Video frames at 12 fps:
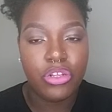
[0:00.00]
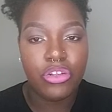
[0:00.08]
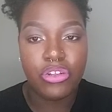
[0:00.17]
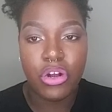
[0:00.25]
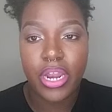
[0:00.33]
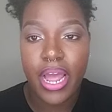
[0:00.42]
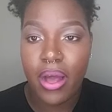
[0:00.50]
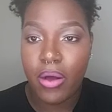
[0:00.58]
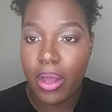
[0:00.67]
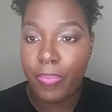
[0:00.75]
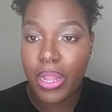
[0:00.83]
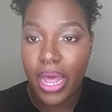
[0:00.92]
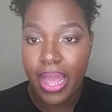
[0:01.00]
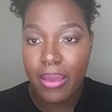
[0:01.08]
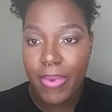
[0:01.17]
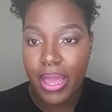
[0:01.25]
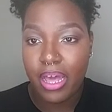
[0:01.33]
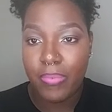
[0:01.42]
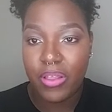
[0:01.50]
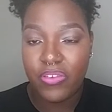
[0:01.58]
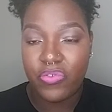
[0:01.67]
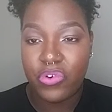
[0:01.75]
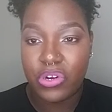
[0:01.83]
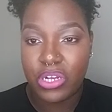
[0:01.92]
start out applying makeup
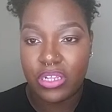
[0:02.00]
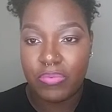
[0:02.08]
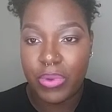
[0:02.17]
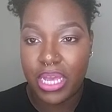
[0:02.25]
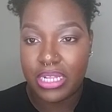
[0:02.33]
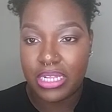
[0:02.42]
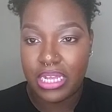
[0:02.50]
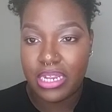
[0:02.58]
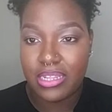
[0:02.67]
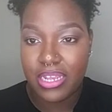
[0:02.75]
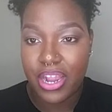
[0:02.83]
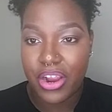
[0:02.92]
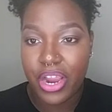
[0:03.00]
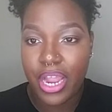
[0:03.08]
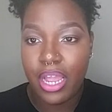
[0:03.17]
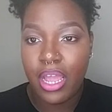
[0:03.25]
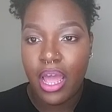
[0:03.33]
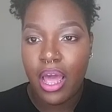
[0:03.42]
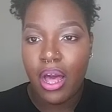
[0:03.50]
as far as being sanitary,